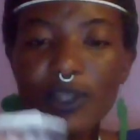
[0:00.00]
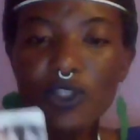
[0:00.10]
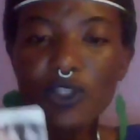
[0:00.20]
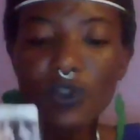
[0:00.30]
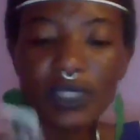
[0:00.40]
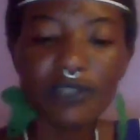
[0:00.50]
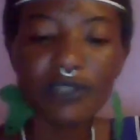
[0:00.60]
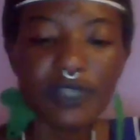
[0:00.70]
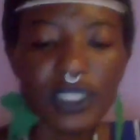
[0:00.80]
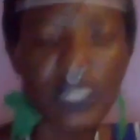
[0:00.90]
They want you to be
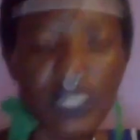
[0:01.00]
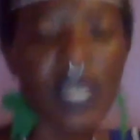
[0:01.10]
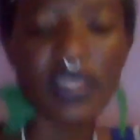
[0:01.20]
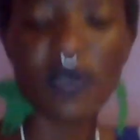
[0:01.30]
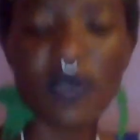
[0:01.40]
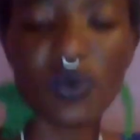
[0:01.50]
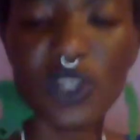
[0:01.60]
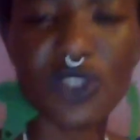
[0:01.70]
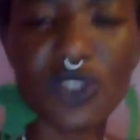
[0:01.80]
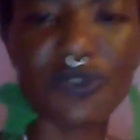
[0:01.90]
different. They
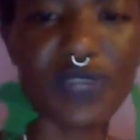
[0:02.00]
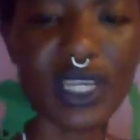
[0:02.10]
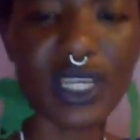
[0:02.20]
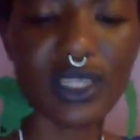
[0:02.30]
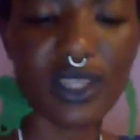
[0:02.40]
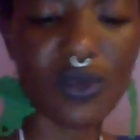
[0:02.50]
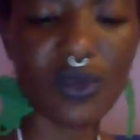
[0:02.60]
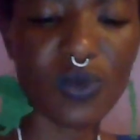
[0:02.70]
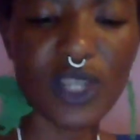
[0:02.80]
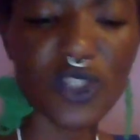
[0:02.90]
don't want you to fit in.
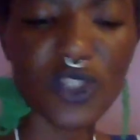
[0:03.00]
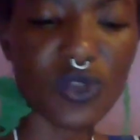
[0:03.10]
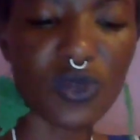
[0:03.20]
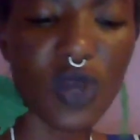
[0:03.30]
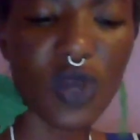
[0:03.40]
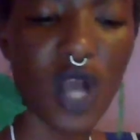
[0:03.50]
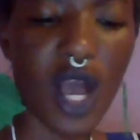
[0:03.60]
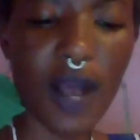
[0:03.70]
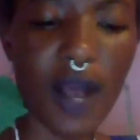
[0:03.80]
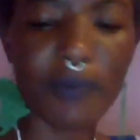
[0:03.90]
They don't want you
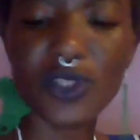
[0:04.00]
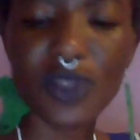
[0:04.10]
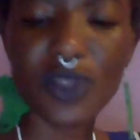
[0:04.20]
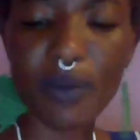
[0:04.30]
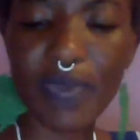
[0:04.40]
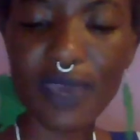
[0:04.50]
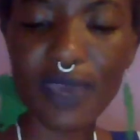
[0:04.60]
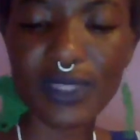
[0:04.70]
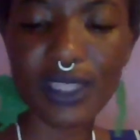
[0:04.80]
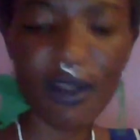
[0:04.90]
to
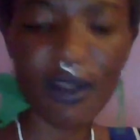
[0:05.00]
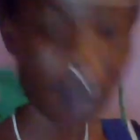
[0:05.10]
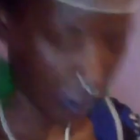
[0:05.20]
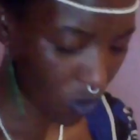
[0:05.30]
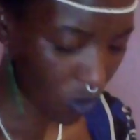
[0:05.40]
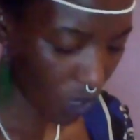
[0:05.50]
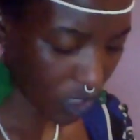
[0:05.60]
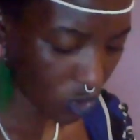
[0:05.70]
compare yourself. They don't